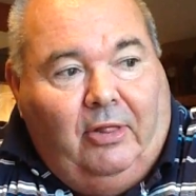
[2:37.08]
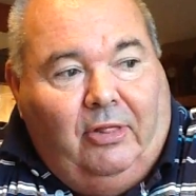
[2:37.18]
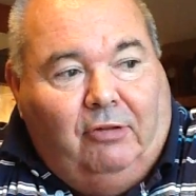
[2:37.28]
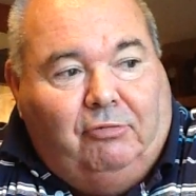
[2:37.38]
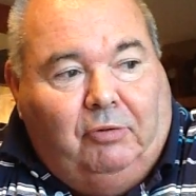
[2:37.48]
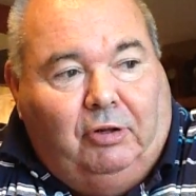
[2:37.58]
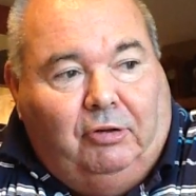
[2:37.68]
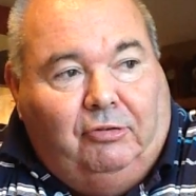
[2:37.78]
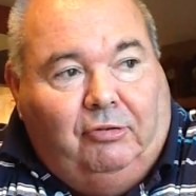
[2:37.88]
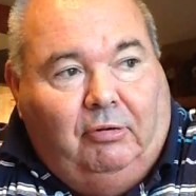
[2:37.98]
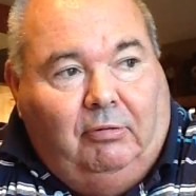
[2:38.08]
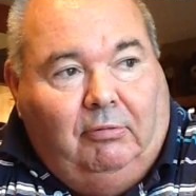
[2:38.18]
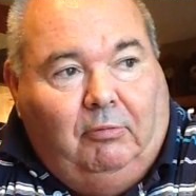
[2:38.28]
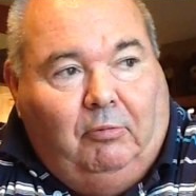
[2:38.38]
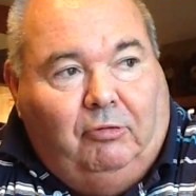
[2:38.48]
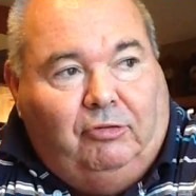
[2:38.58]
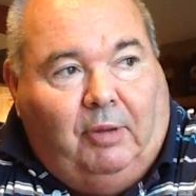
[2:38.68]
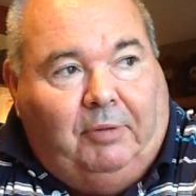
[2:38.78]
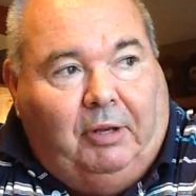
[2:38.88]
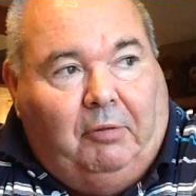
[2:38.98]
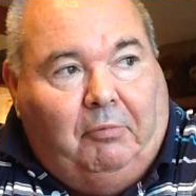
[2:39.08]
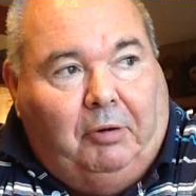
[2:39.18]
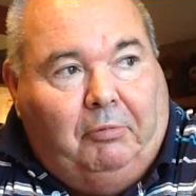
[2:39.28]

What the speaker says: this was something that we